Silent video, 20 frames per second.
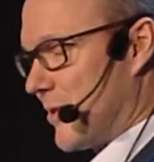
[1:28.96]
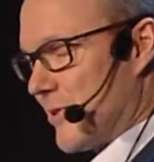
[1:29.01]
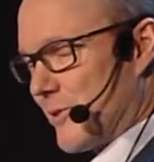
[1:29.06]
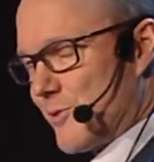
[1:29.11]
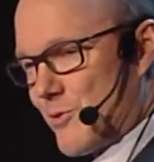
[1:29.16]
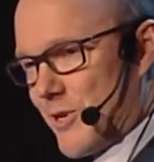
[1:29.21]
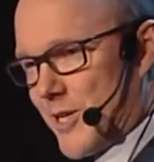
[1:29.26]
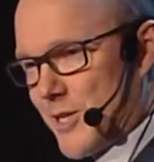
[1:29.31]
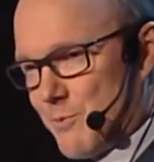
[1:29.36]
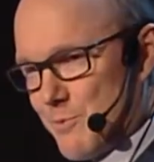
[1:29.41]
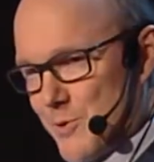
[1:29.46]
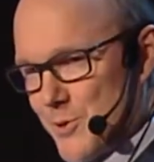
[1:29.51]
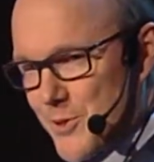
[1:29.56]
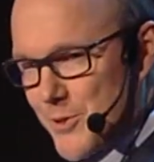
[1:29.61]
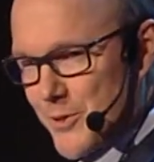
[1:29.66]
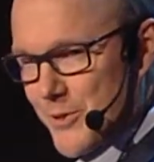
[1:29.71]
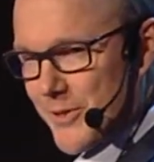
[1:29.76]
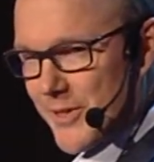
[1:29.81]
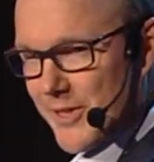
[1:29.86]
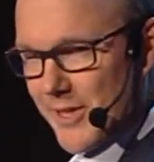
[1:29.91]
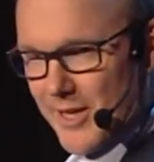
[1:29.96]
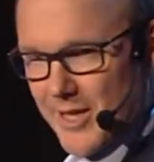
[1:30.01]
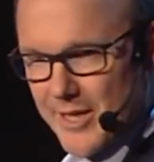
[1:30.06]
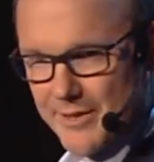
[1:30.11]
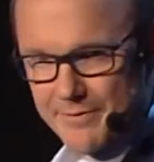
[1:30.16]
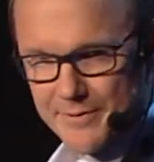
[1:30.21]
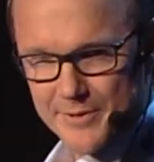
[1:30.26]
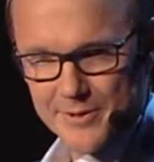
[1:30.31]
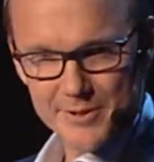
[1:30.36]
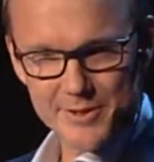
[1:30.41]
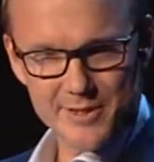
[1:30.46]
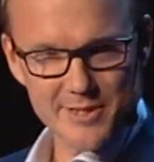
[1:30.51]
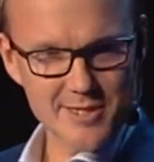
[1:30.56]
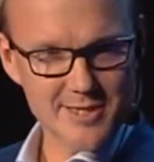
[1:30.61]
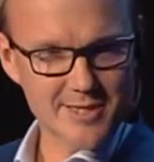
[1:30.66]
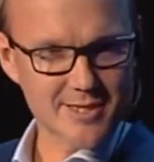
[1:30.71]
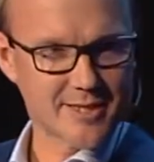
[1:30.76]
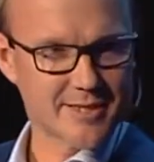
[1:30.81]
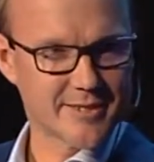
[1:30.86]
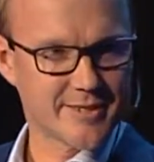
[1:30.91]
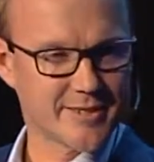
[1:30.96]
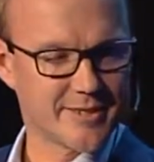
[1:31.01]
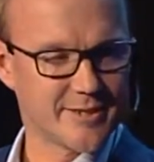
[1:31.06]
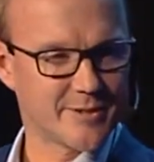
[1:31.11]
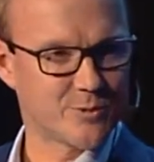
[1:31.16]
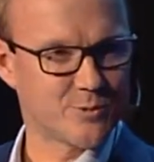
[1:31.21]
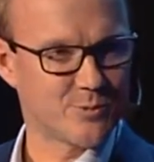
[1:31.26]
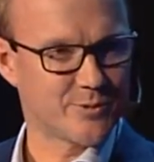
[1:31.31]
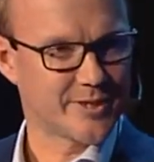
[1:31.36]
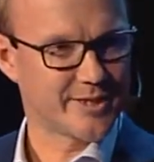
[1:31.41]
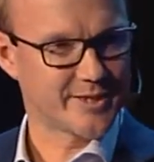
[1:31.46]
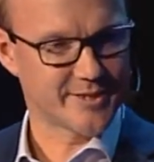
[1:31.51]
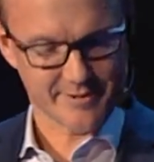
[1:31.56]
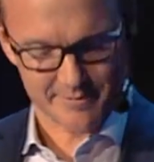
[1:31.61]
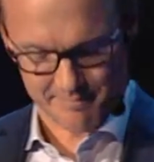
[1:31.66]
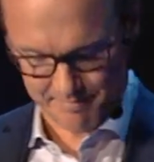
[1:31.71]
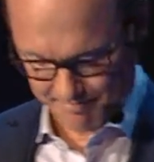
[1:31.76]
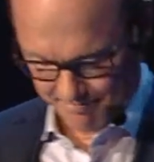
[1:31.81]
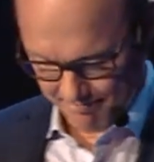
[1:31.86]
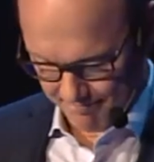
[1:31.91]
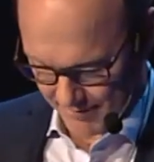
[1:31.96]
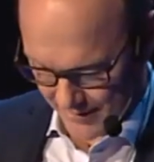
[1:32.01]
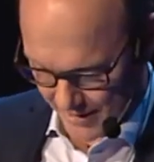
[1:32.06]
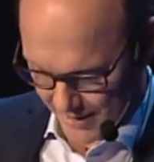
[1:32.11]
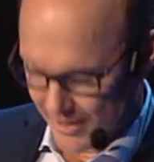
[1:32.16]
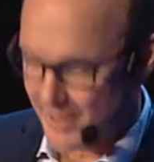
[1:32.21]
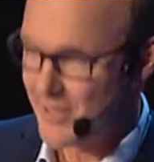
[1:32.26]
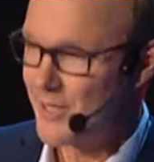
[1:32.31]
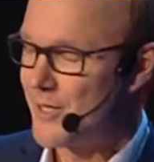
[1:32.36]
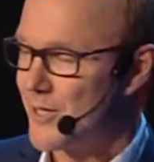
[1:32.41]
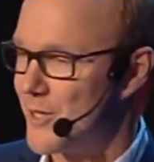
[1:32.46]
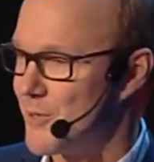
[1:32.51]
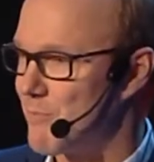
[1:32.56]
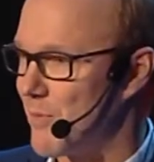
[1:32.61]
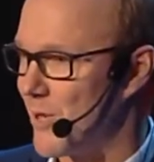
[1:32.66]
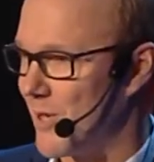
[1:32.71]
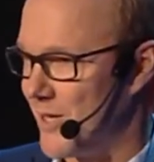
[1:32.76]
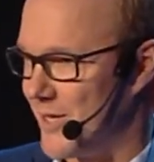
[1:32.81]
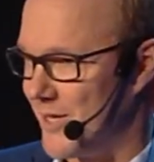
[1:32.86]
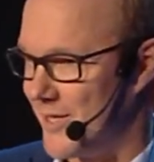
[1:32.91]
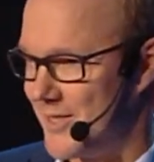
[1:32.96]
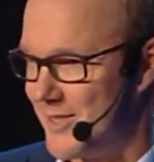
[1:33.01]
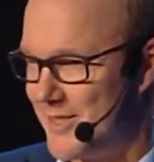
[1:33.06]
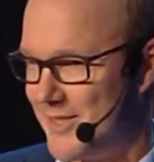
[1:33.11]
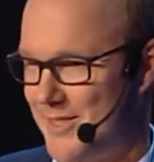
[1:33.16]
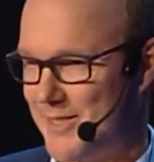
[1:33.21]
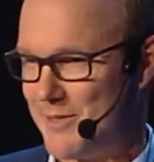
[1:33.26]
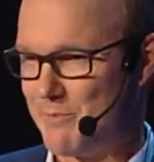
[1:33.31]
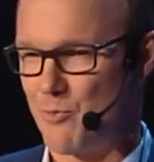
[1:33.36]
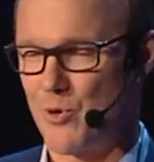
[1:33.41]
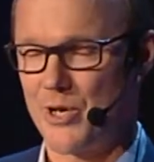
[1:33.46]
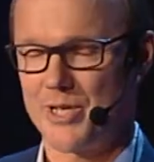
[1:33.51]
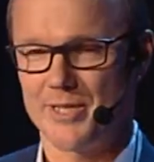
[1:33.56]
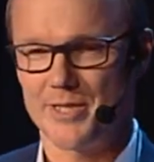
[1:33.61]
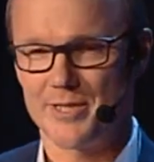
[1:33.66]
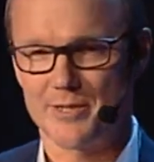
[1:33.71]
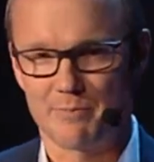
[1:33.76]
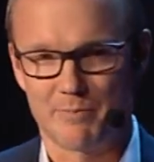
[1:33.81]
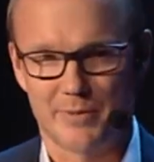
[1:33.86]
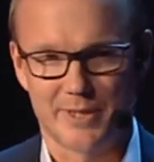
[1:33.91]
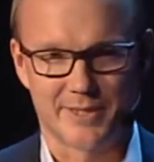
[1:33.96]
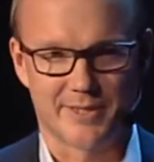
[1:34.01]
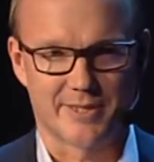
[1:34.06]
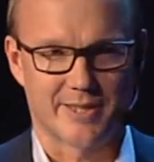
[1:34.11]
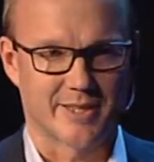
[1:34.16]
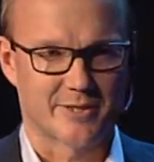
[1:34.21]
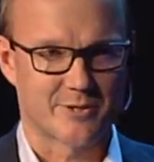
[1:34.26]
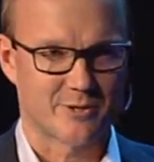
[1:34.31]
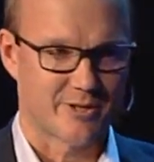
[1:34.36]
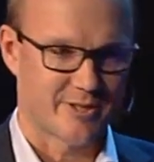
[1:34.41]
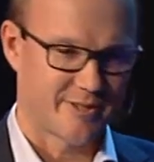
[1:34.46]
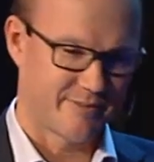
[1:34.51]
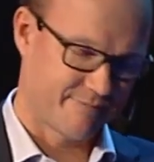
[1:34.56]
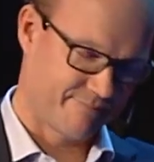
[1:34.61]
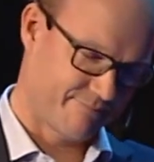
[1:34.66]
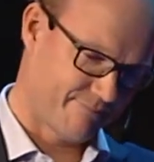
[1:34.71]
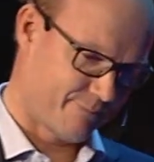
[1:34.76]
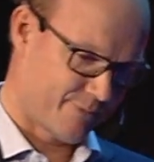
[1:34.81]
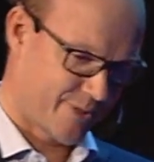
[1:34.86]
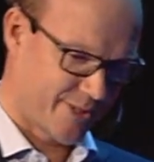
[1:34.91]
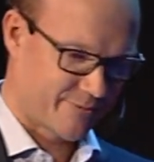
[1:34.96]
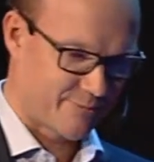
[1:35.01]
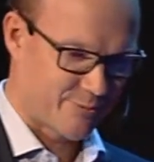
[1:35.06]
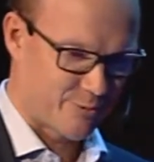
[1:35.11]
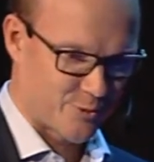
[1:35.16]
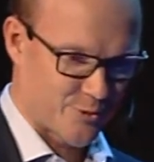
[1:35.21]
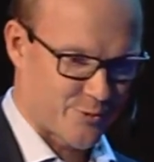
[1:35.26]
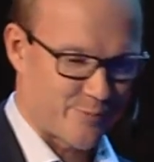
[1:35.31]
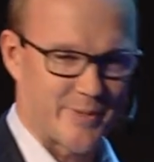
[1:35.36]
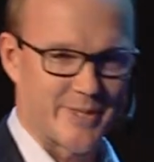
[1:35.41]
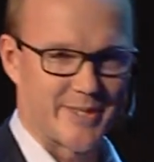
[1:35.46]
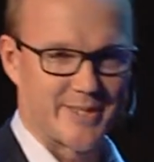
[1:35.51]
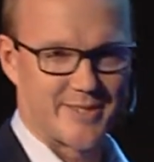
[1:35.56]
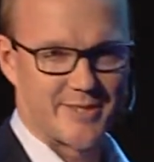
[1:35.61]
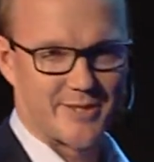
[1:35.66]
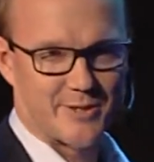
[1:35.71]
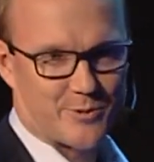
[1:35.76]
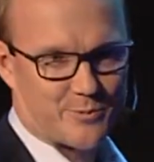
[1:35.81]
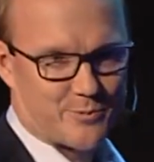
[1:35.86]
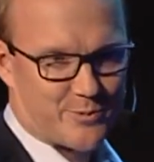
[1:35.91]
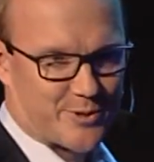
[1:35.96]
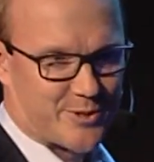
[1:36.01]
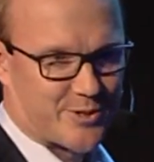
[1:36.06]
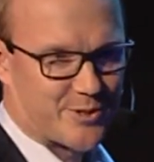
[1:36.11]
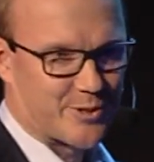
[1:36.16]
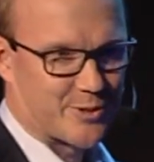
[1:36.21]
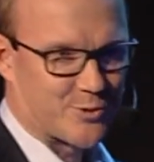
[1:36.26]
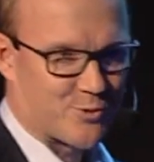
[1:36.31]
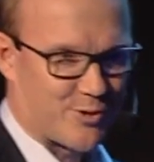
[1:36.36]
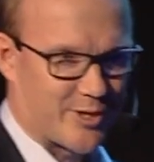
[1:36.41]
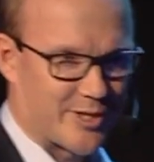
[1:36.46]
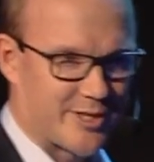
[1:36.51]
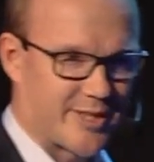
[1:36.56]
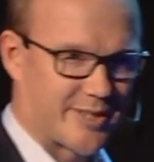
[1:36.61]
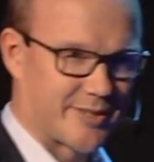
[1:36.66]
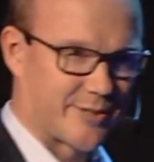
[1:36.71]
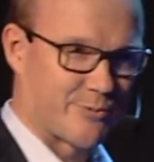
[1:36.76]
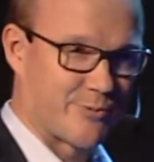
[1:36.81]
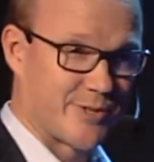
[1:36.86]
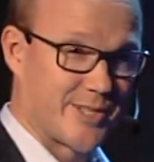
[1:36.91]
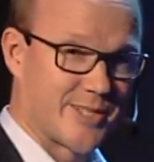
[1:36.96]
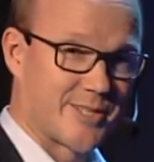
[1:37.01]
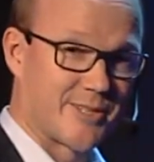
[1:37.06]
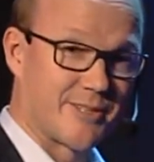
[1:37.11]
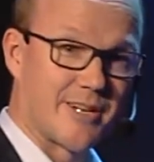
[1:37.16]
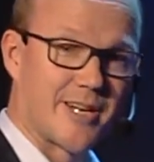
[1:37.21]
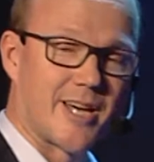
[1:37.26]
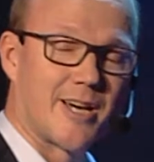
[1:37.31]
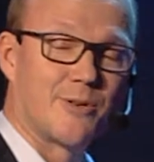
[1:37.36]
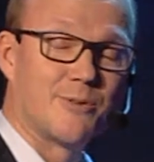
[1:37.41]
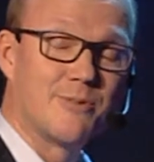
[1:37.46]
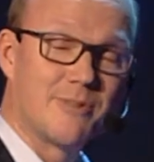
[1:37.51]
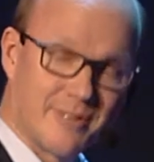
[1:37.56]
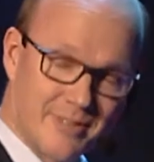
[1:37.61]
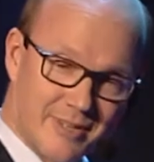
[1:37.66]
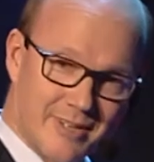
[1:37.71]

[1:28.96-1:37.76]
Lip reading: the truck was turning left, the Tesla didn't quite apply the brakes, but actually went full speed towards the truck. And the reason now,